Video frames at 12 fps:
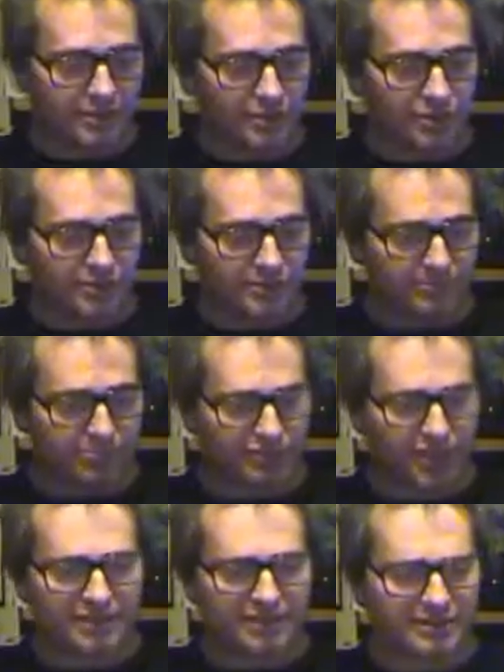you got a
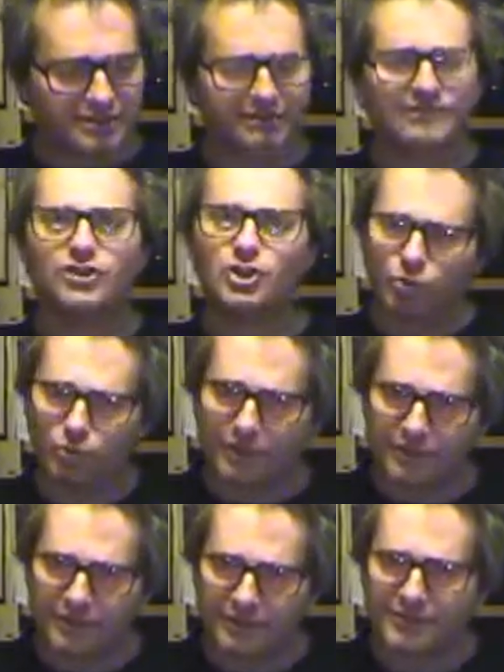projector
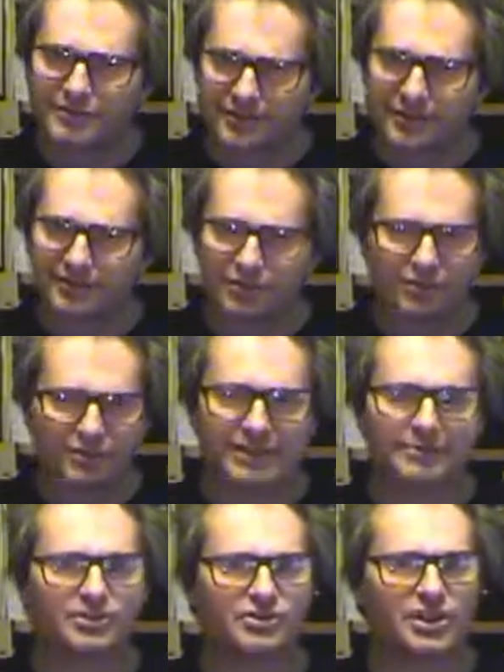viewer thing, not
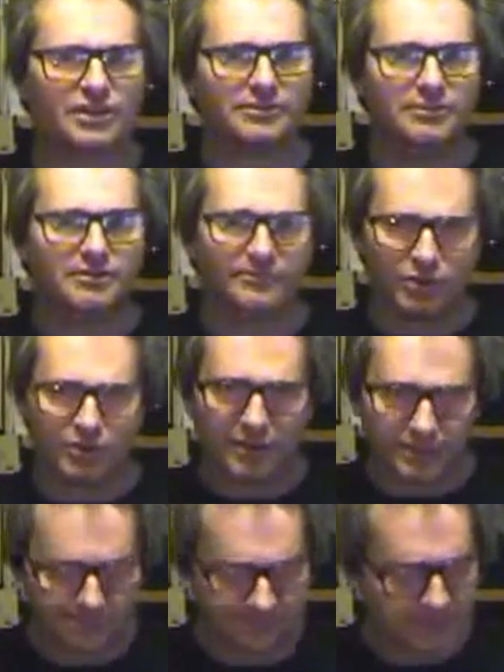really a projector, but a
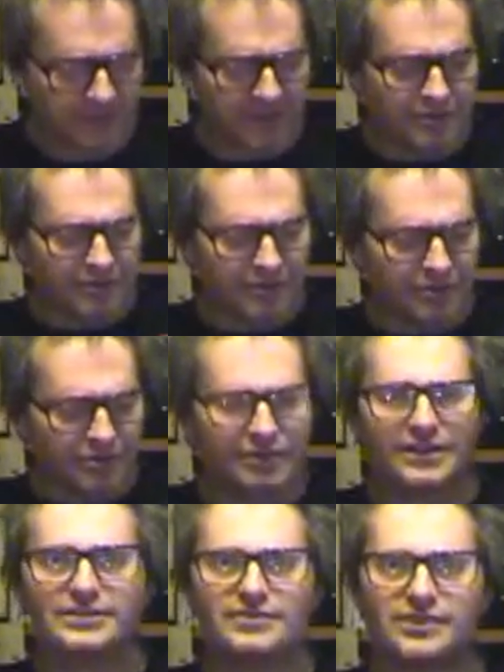viewer. You
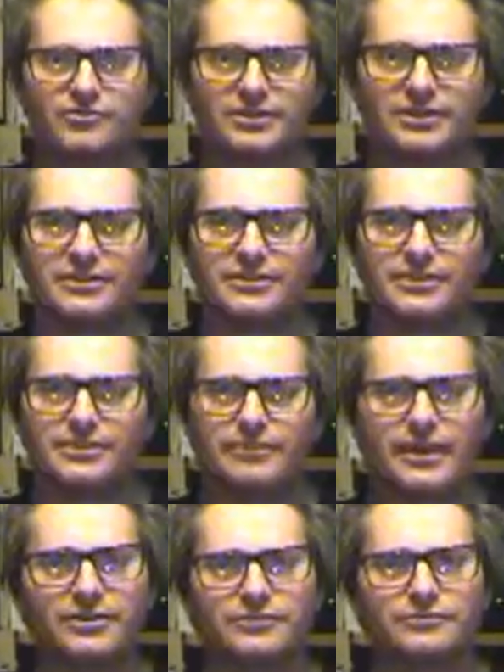got accessories,
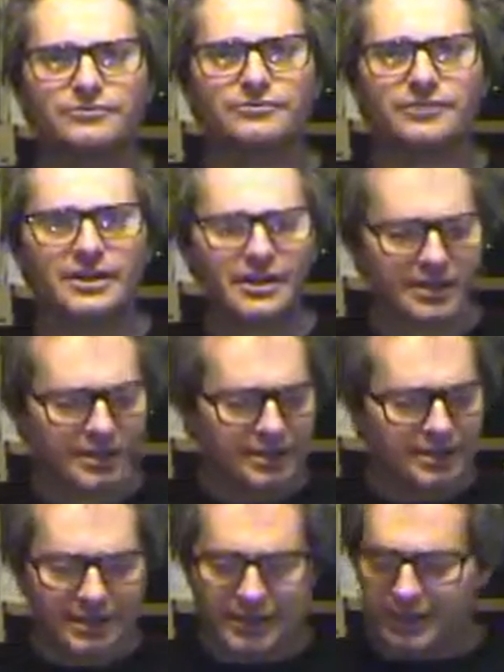manuals,
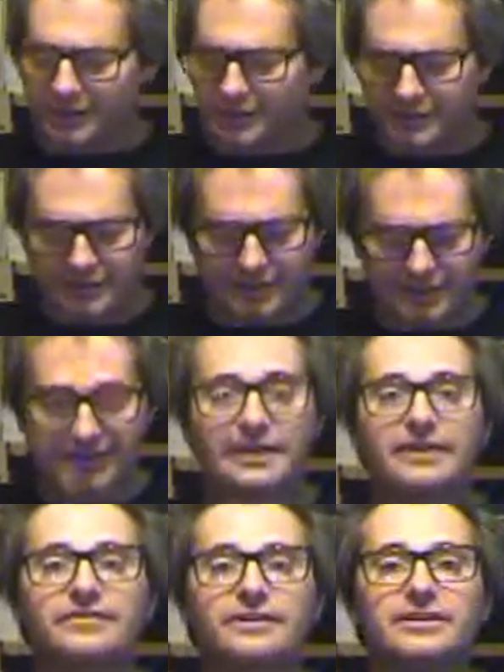and they
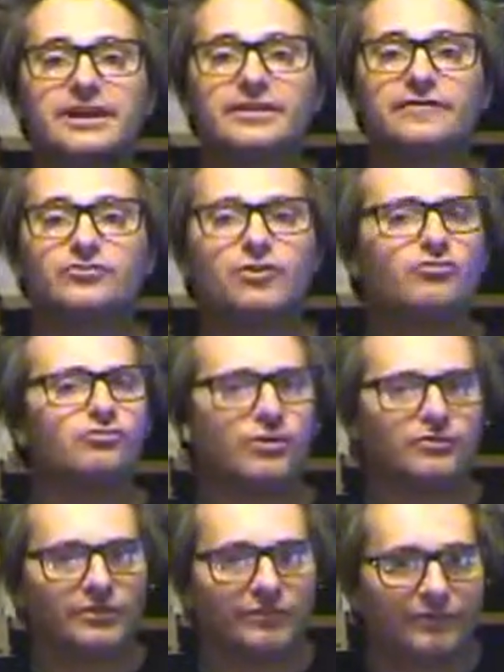even gave you a
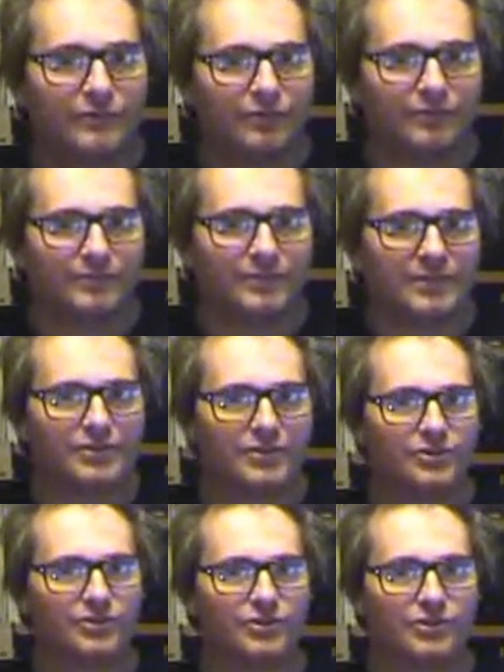roll of film
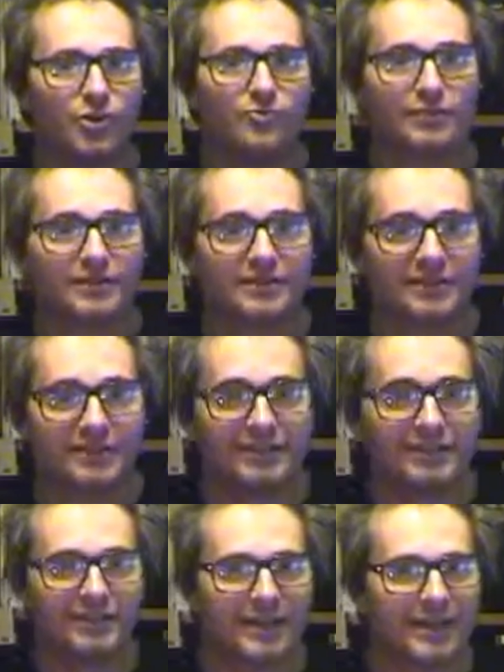so you could open this
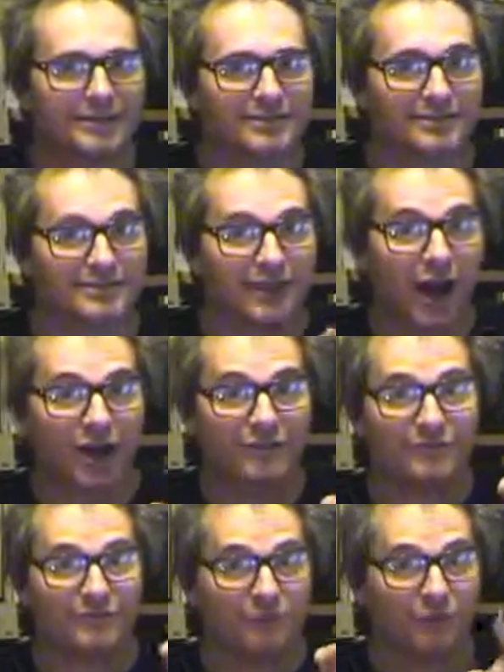lid and start
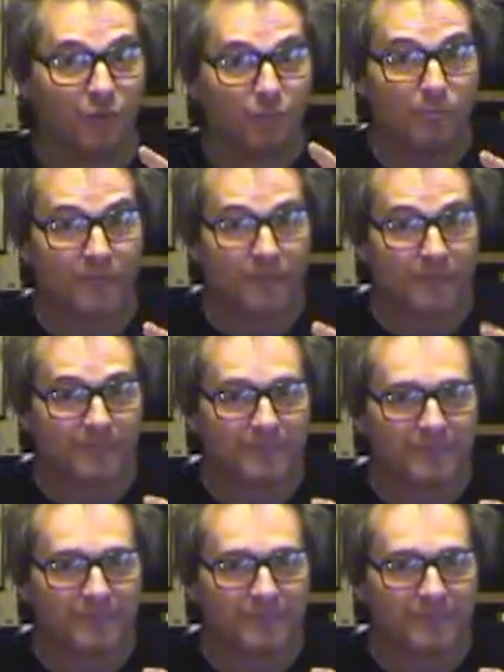filming.